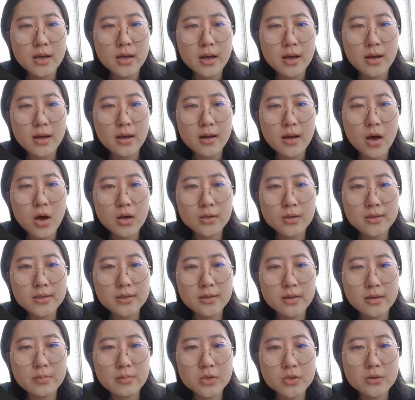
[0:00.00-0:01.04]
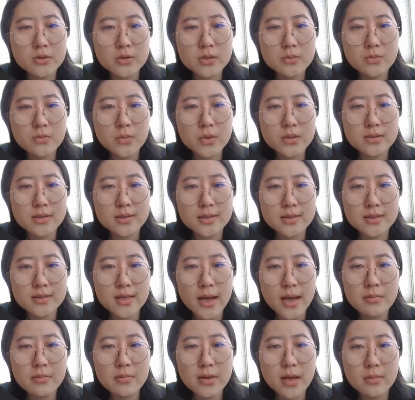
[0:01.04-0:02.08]
Ask materials with the
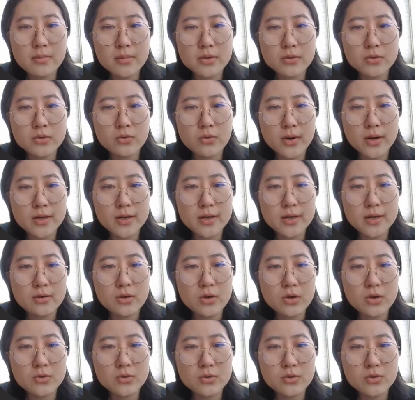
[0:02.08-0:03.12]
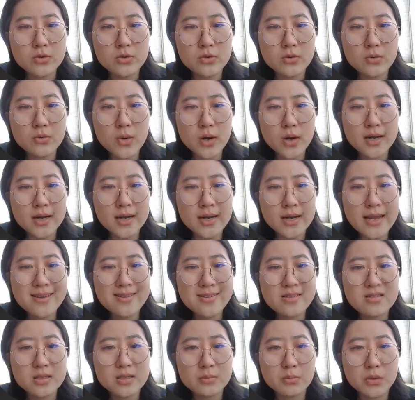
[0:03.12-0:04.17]
same name is already in use. Do you want to link
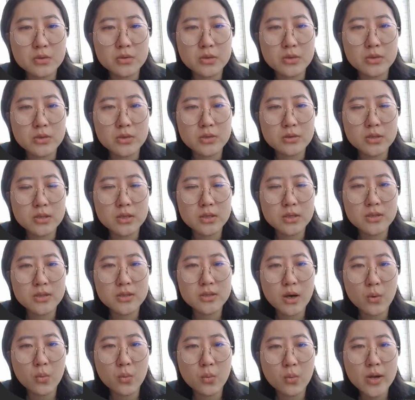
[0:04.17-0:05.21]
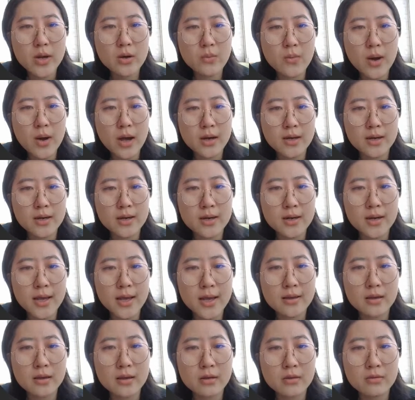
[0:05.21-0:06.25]
these materials? Because we don't want to
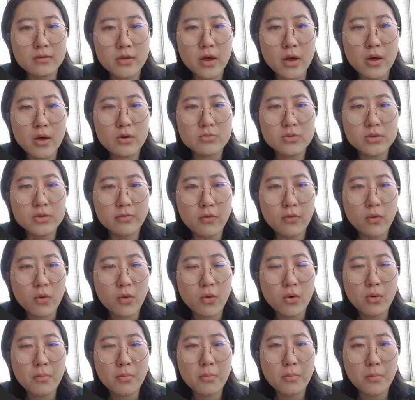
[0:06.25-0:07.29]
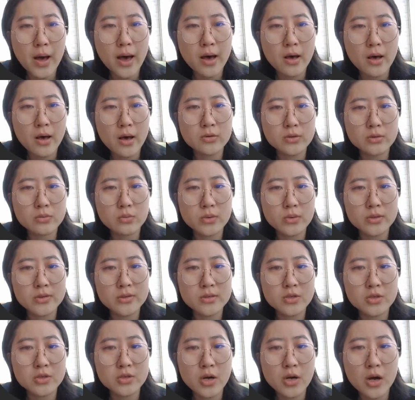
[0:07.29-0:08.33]
link those 4 balls with
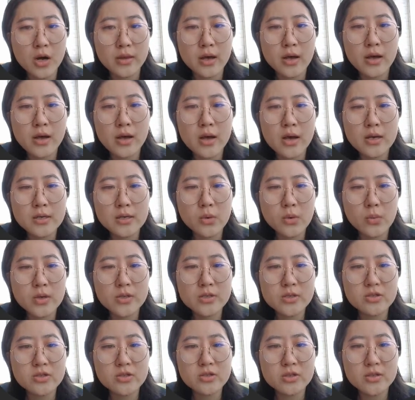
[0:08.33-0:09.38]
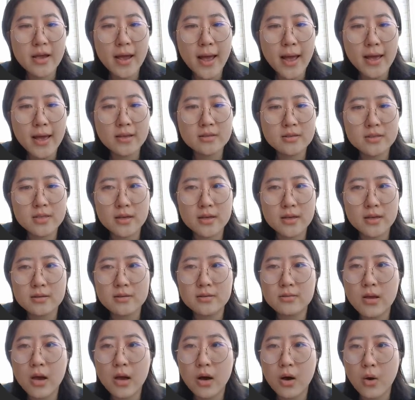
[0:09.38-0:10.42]
each other. So we just hit it
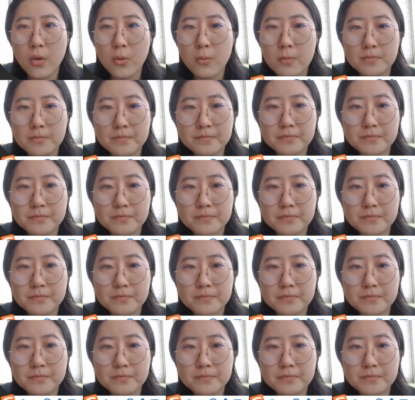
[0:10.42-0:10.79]
no.